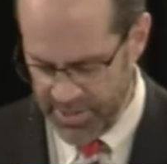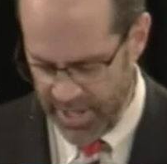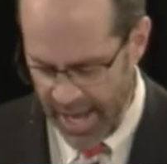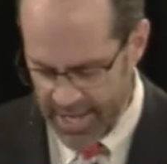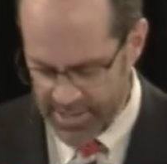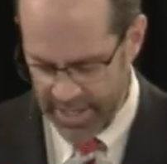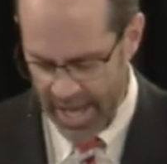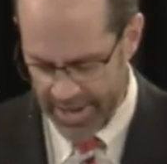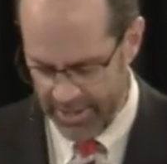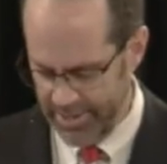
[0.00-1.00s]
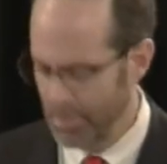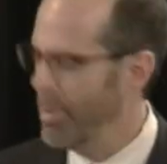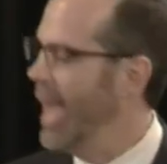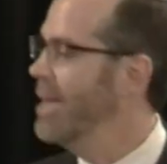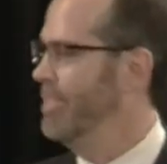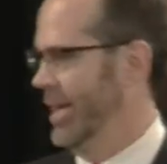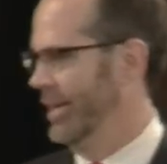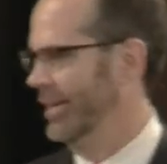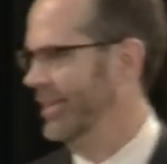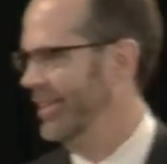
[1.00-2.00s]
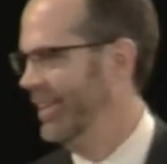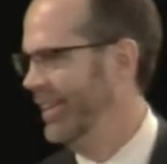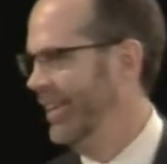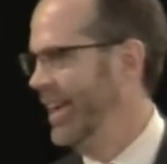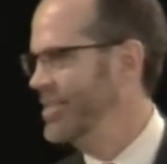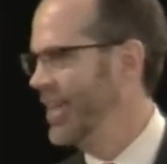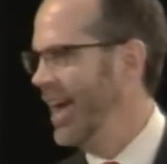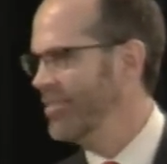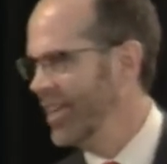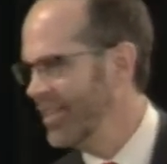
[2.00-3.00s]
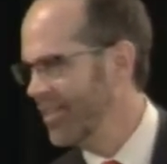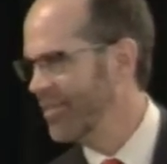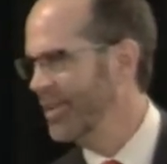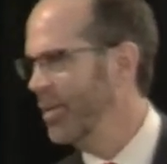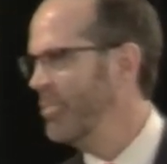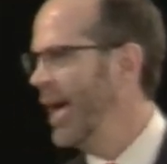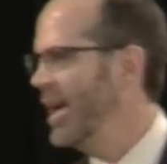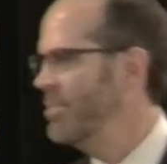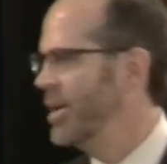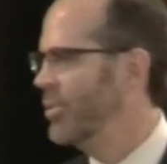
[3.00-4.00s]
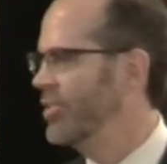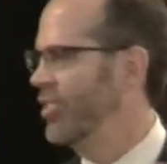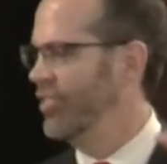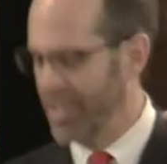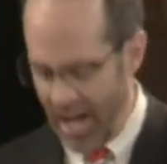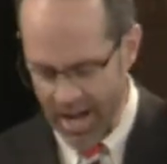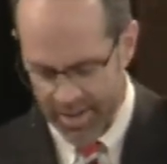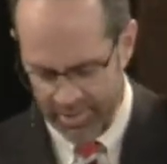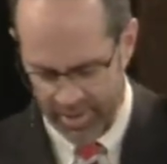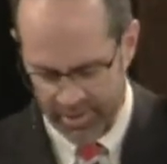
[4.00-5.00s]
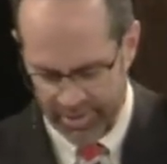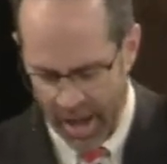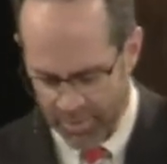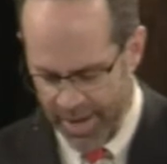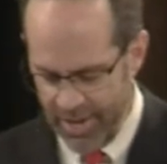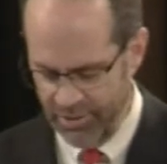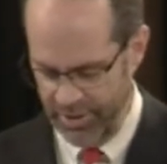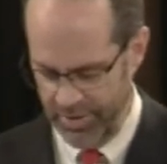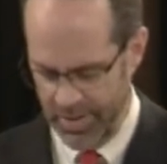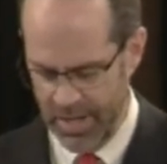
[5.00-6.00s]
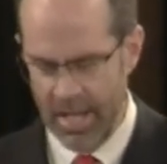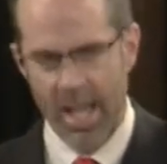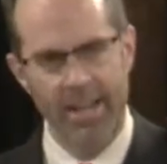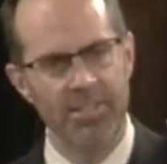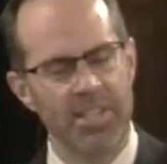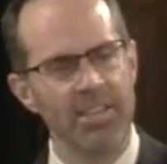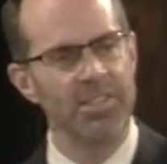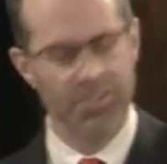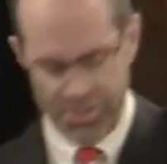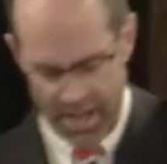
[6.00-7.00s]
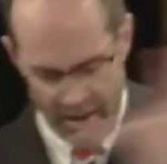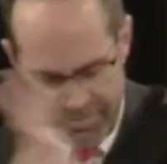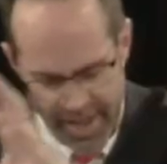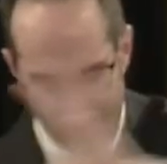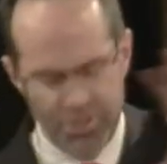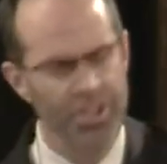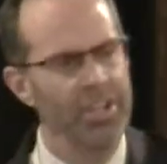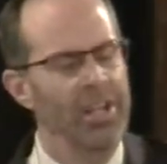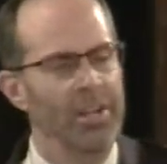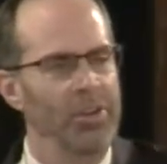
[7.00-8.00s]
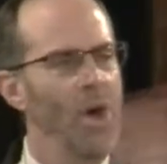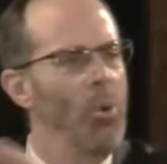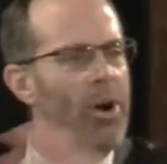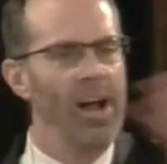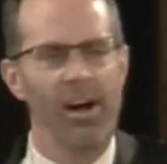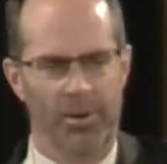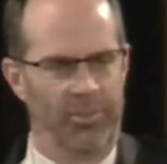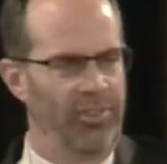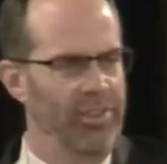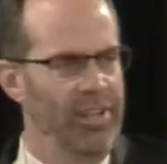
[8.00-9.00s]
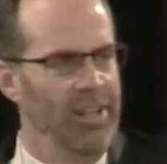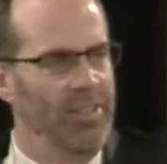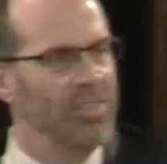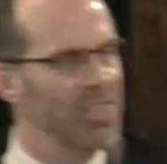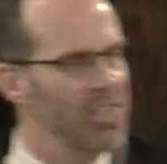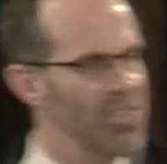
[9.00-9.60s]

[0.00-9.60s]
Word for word: He's gazing at a little baby. And he's gazing at this little baby, which is God's salvation and he says there's salvation nowhere else. This